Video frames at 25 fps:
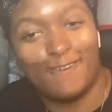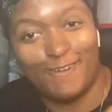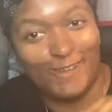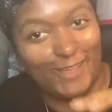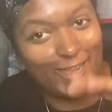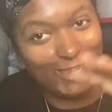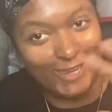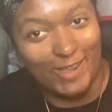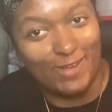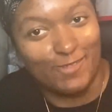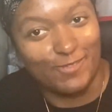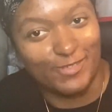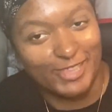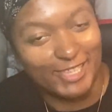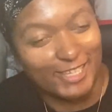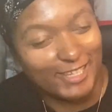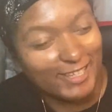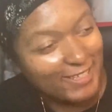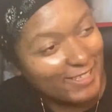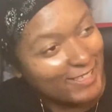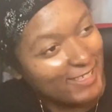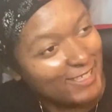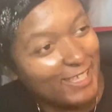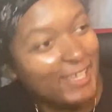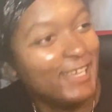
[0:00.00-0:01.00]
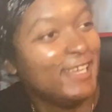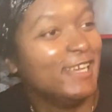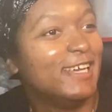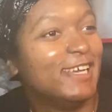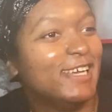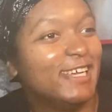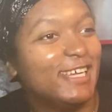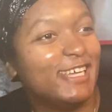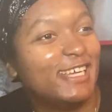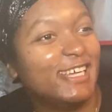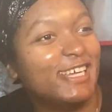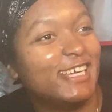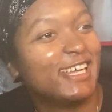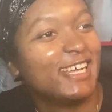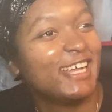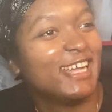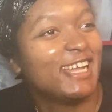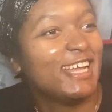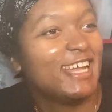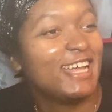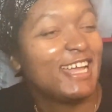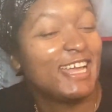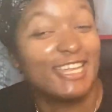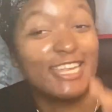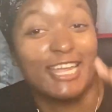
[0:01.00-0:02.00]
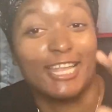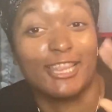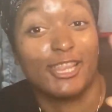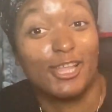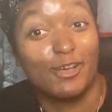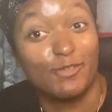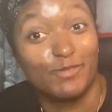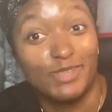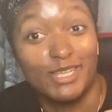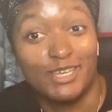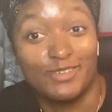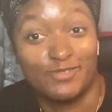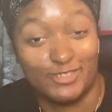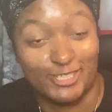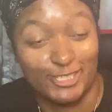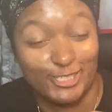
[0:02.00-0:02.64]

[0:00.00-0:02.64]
and everything. And I love Luffy